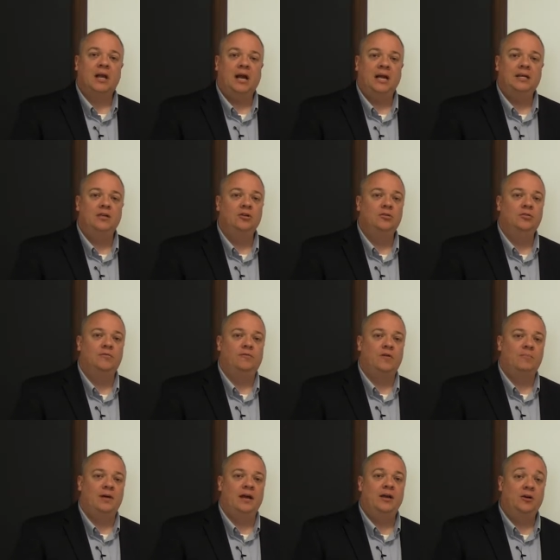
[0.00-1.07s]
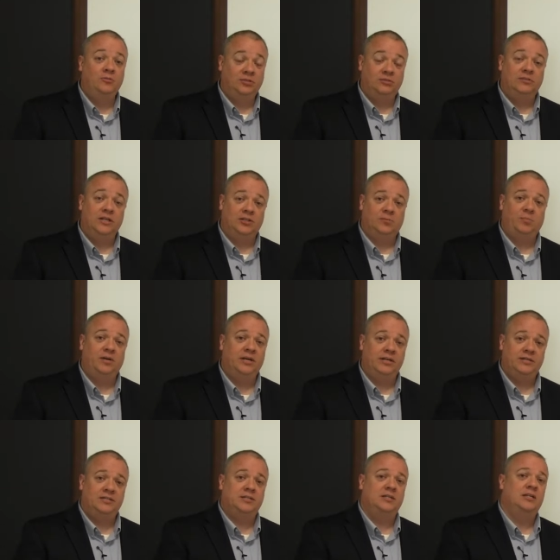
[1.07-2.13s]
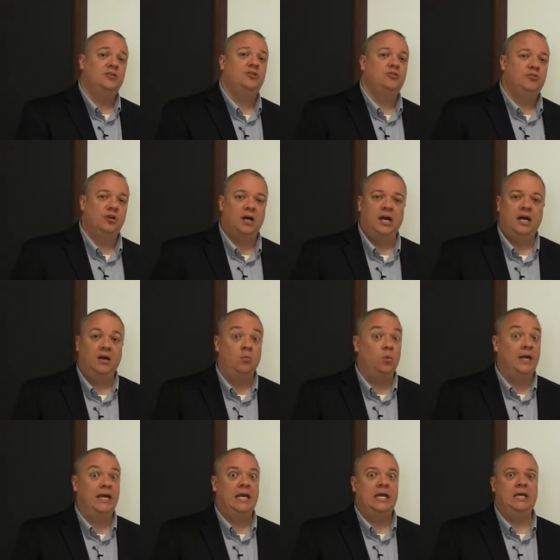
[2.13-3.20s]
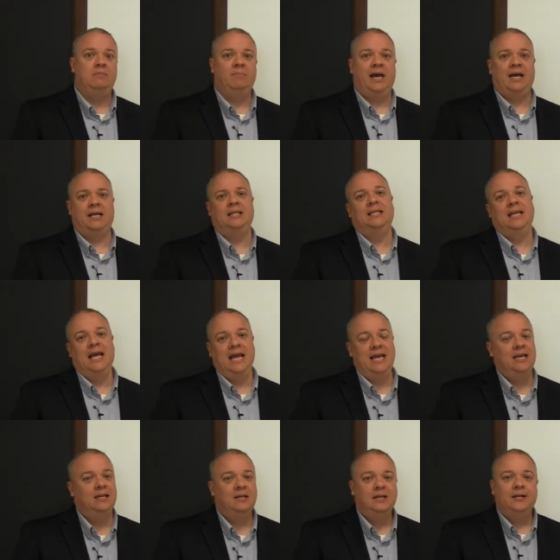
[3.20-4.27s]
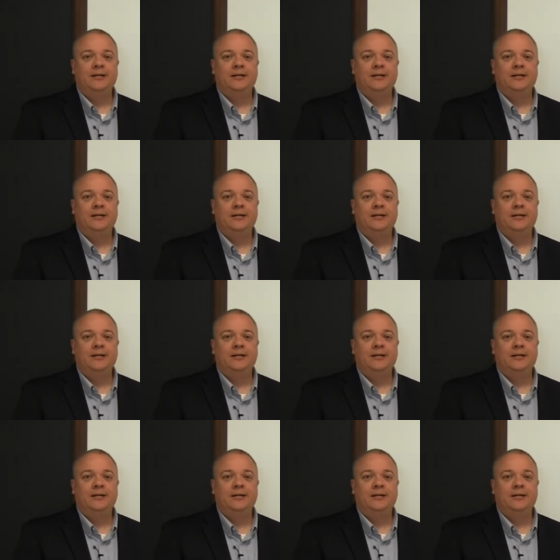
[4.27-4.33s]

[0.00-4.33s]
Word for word: I knew from my own experience in junior high way back in the day